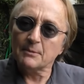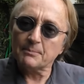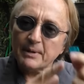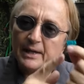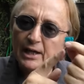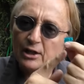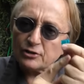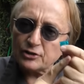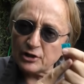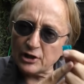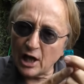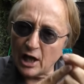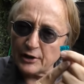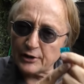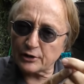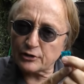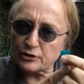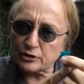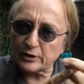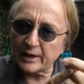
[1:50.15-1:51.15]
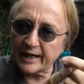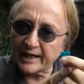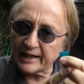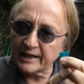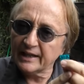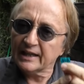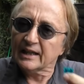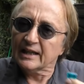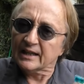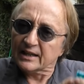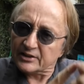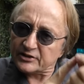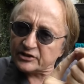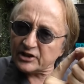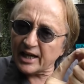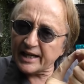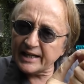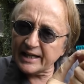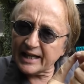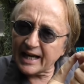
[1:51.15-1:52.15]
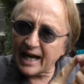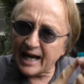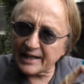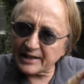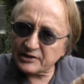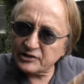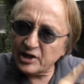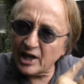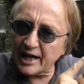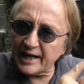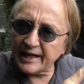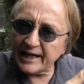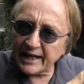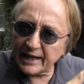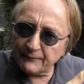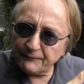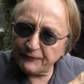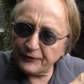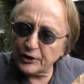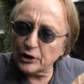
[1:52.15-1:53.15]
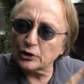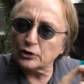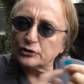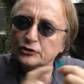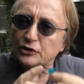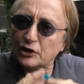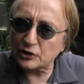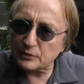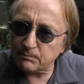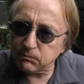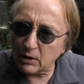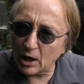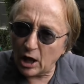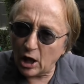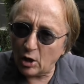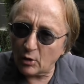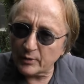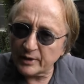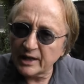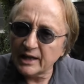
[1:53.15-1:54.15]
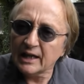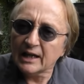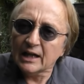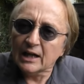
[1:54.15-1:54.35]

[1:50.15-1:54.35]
But here's another trick. Say you got a 10 amp fuse that's blown.